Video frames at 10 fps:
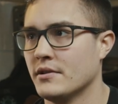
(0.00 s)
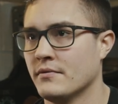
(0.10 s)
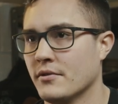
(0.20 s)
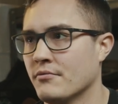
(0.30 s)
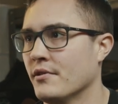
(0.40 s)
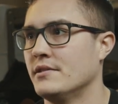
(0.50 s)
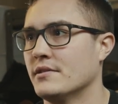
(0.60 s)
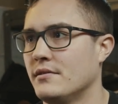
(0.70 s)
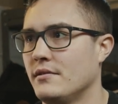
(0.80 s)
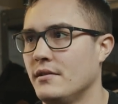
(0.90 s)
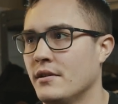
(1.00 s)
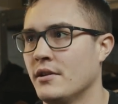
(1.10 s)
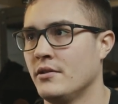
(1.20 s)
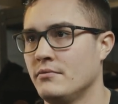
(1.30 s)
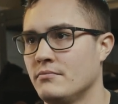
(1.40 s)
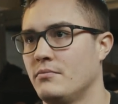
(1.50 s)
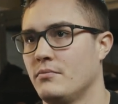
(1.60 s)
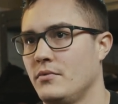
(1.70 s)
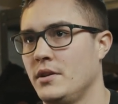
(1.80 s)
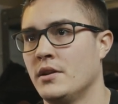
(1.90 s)
there for a reason. And
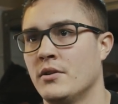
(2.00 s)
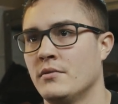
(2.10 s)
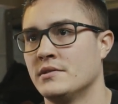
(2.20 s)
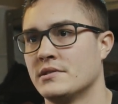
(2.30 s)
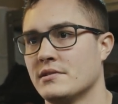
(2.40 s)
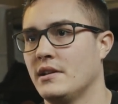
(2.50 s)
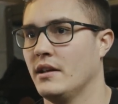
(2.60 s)
it's,